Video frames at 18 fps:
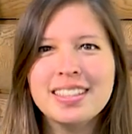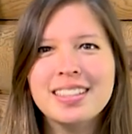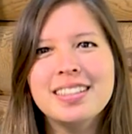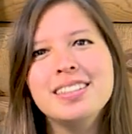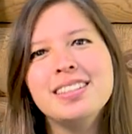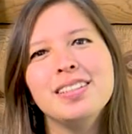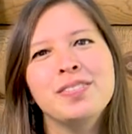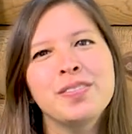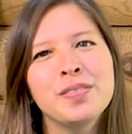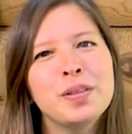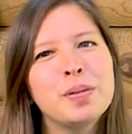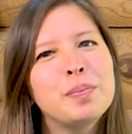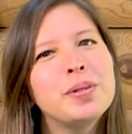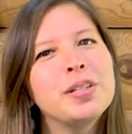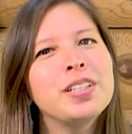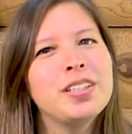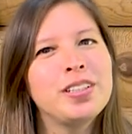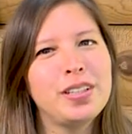Lizzie from the
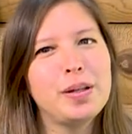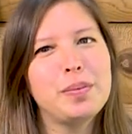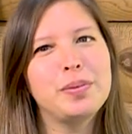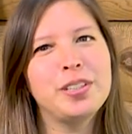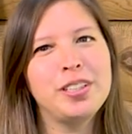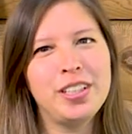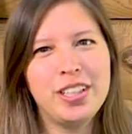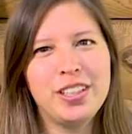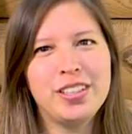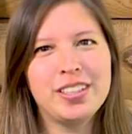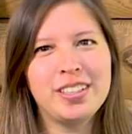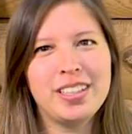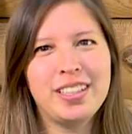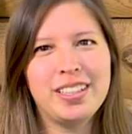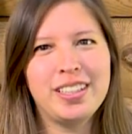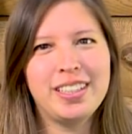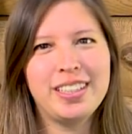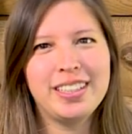Burgess Shadbush Nature
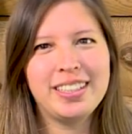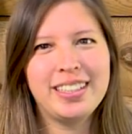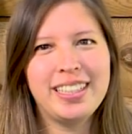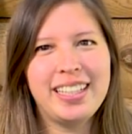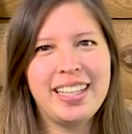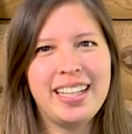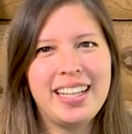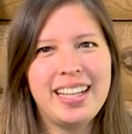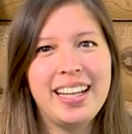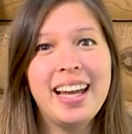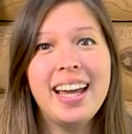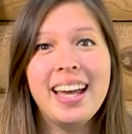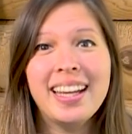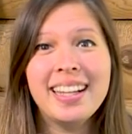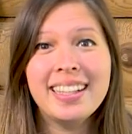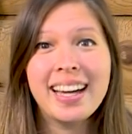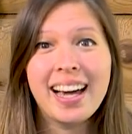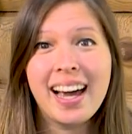Center here today,
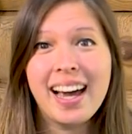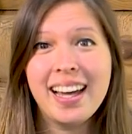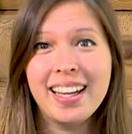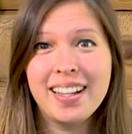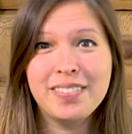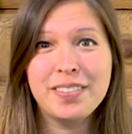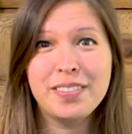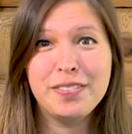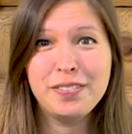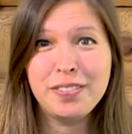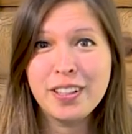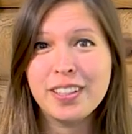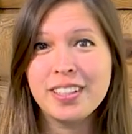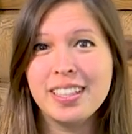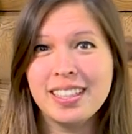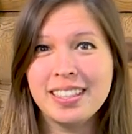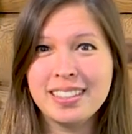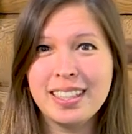and I have a very
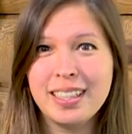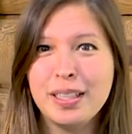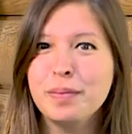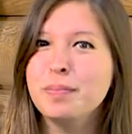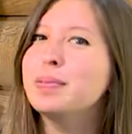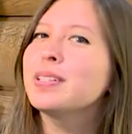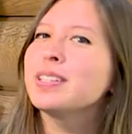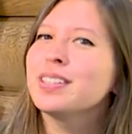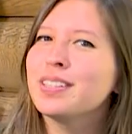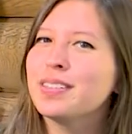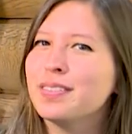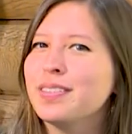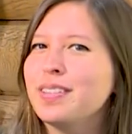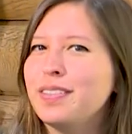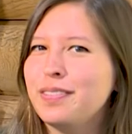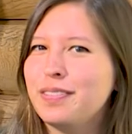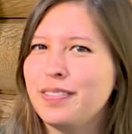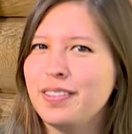exciting book to read
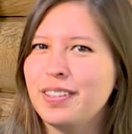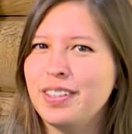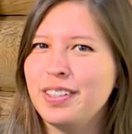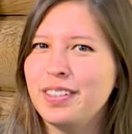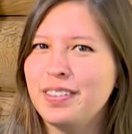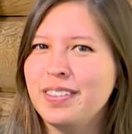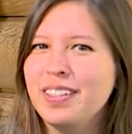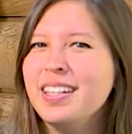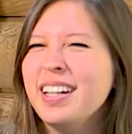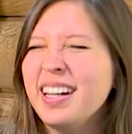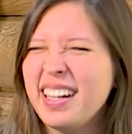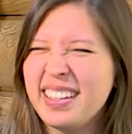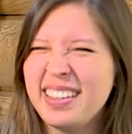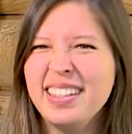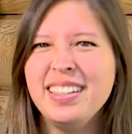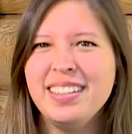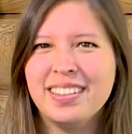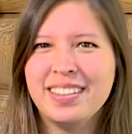for you. I
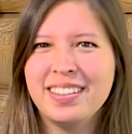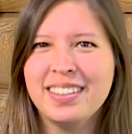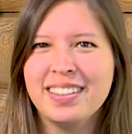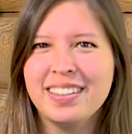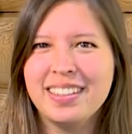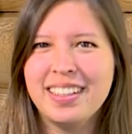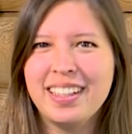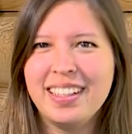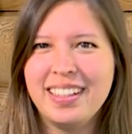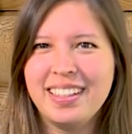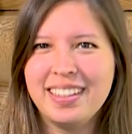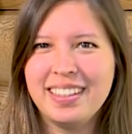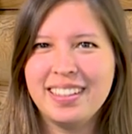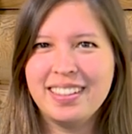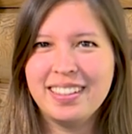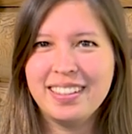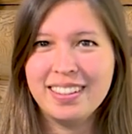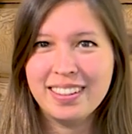think you're going to like it.
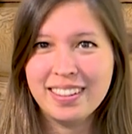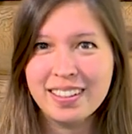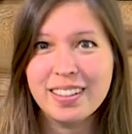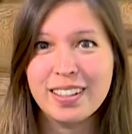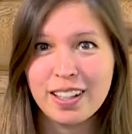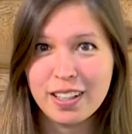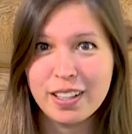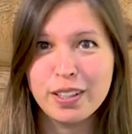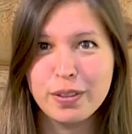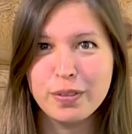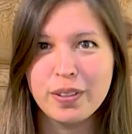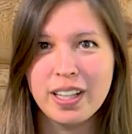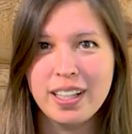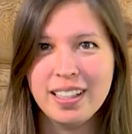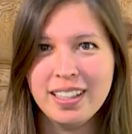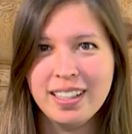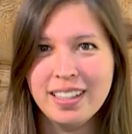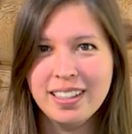Are you
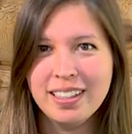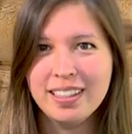ready?